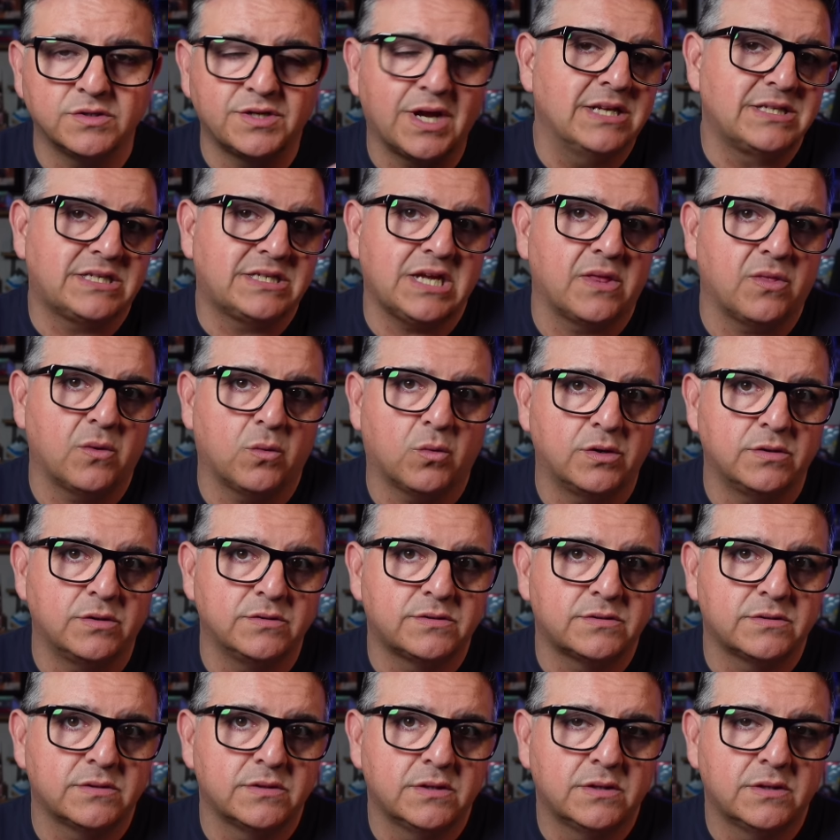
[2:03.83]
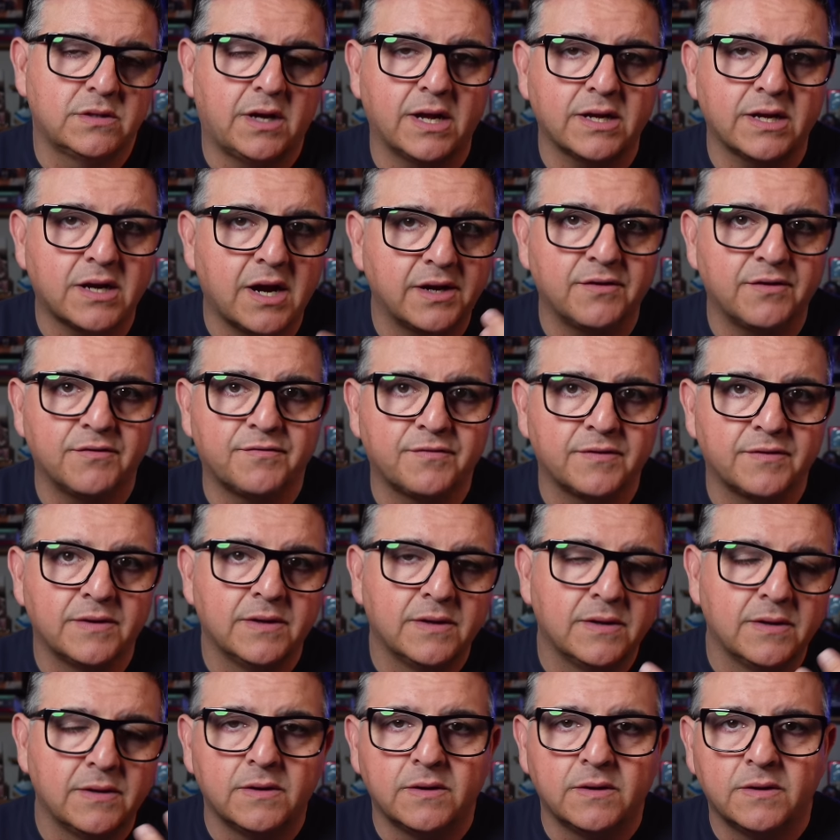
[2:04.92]
I say the words. I kind of,
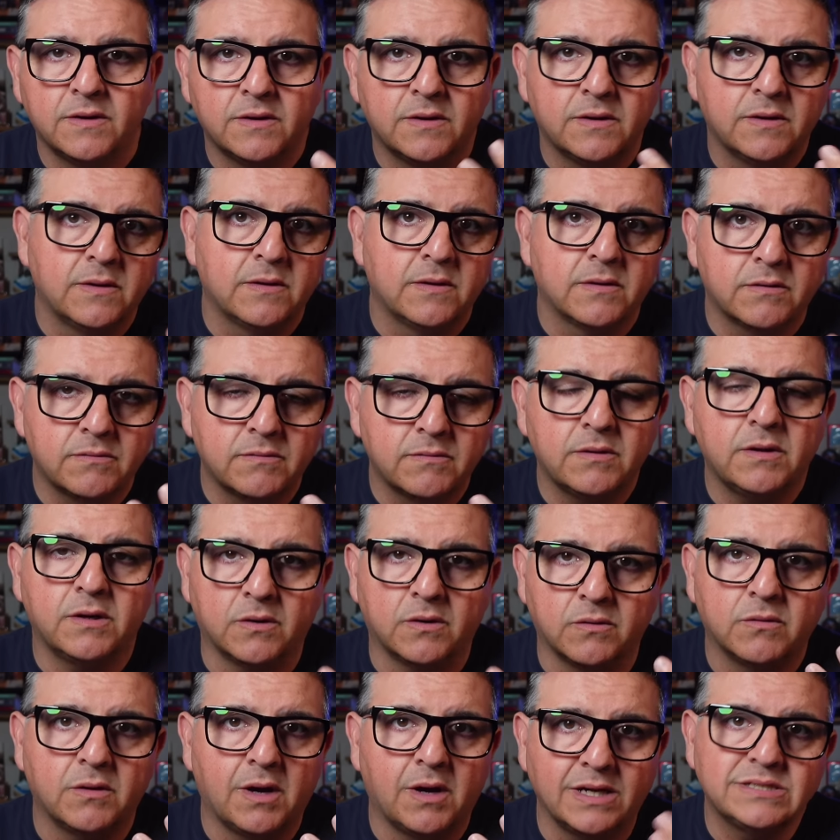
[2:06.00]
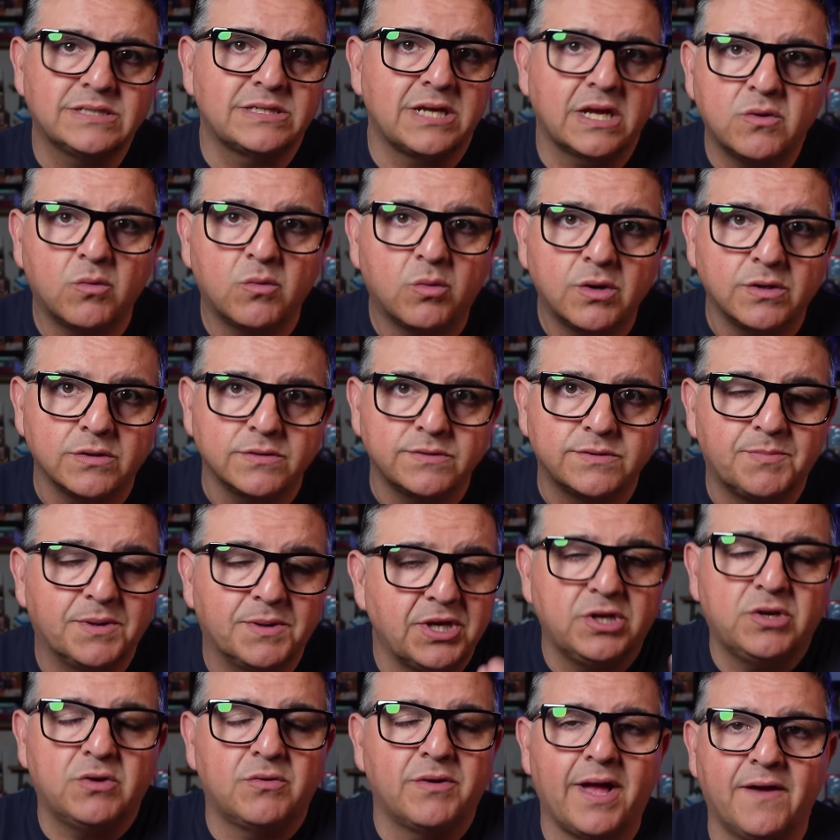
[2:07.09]
I say the words, but
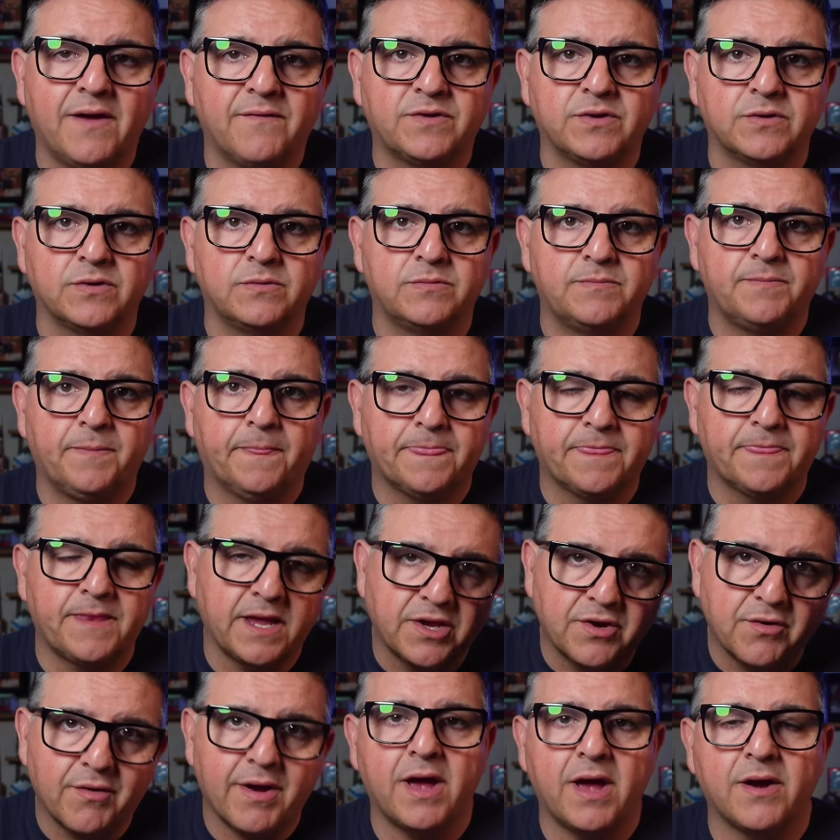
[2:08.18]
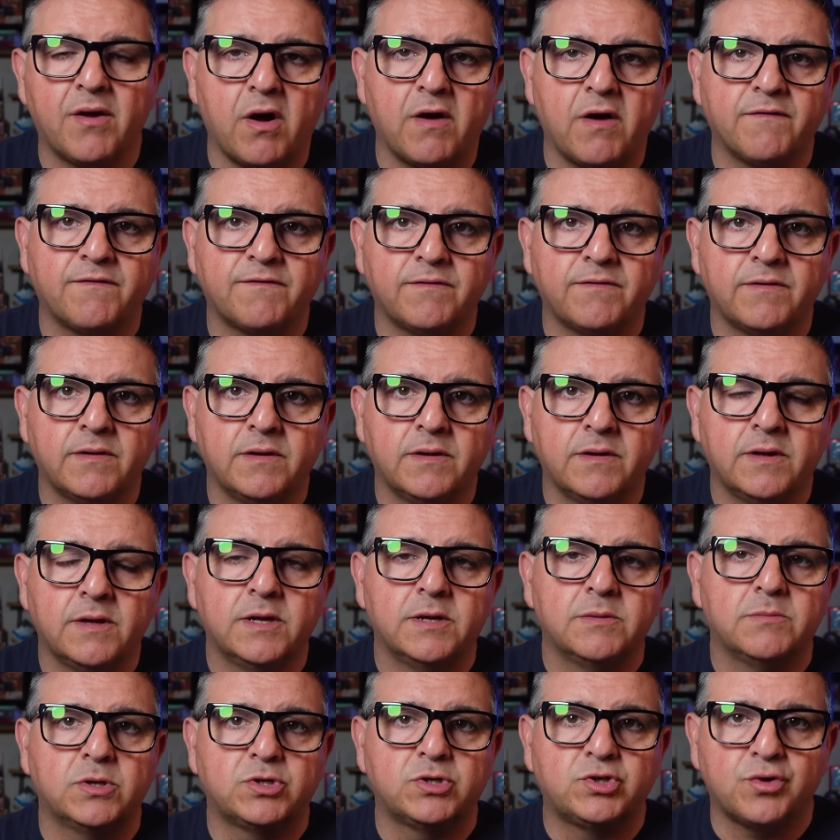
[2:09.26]
you don't have to. Take your hat off,
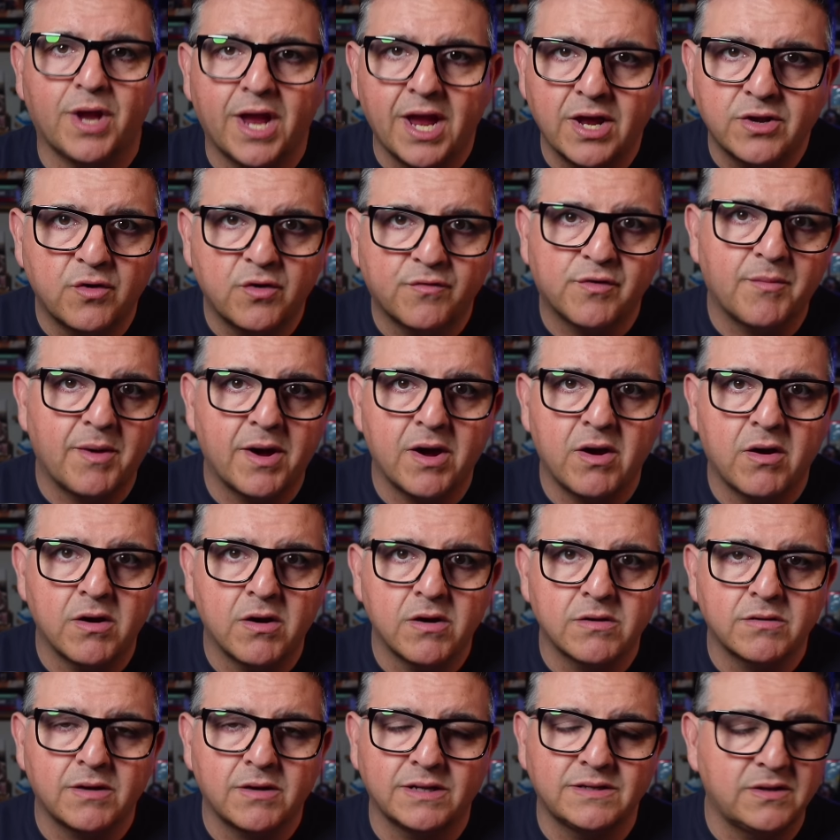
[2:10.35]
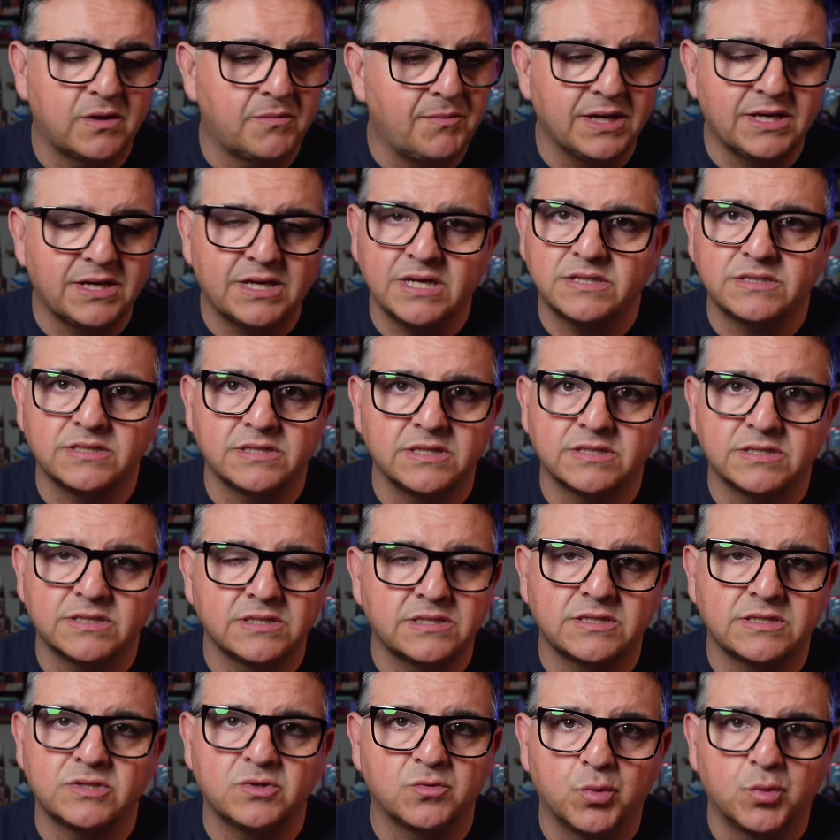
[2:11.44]
put your hand over my heart. I tell my kids this. This
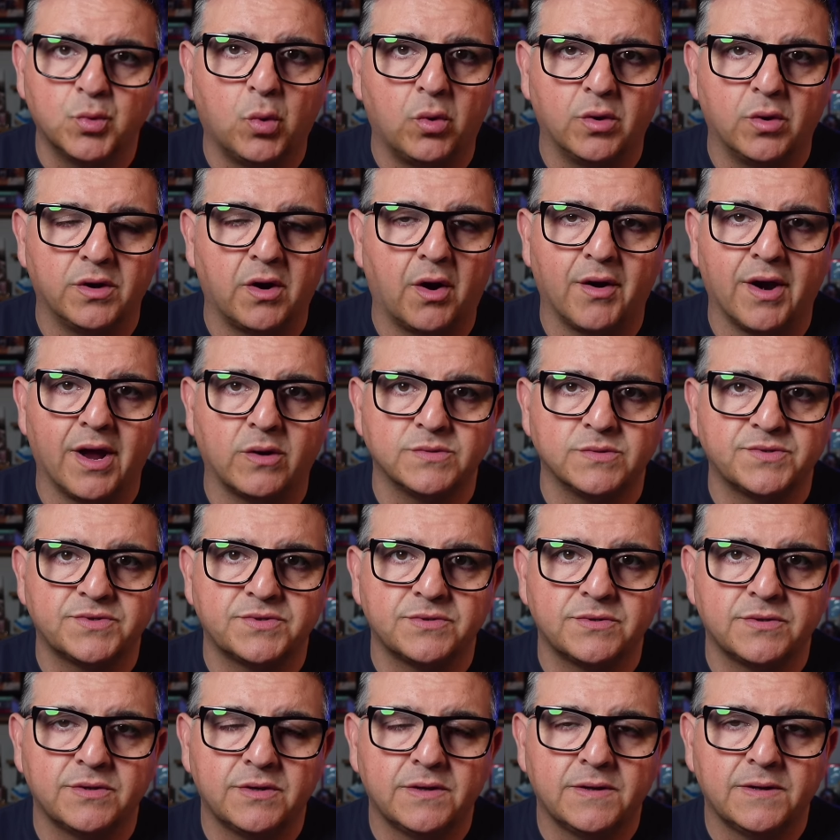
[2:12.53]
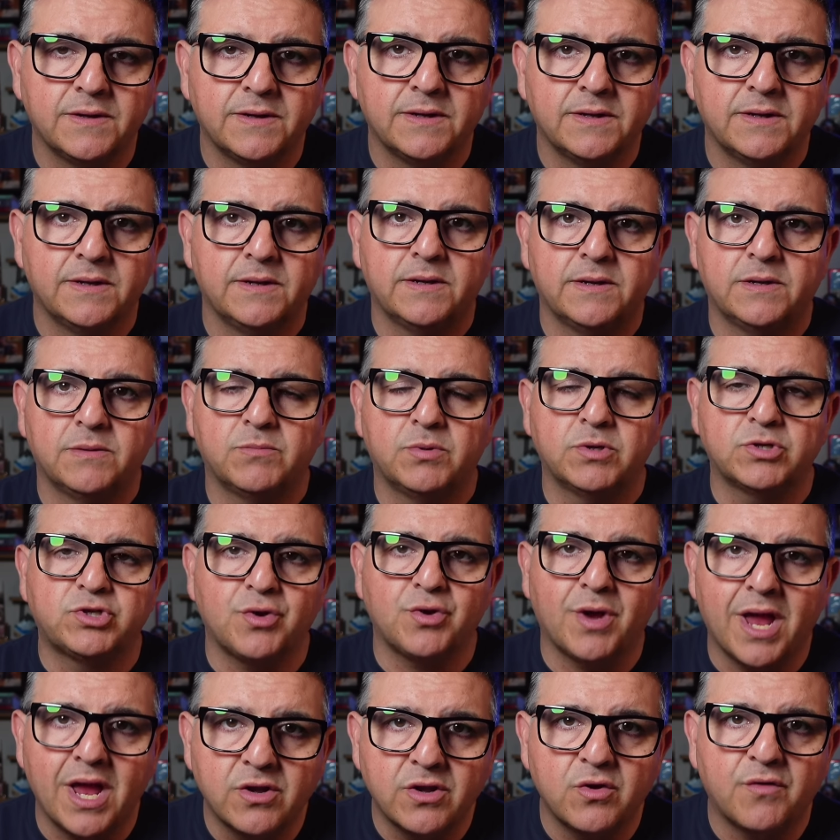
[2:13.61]
is the rule in our house. Put your
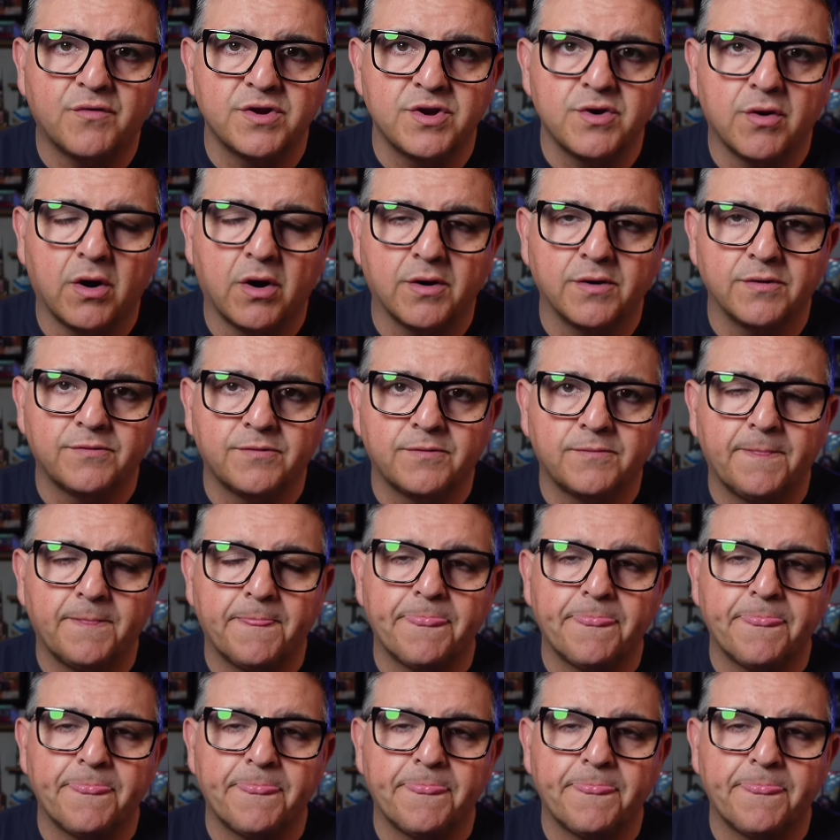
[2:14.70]
hand over your heart.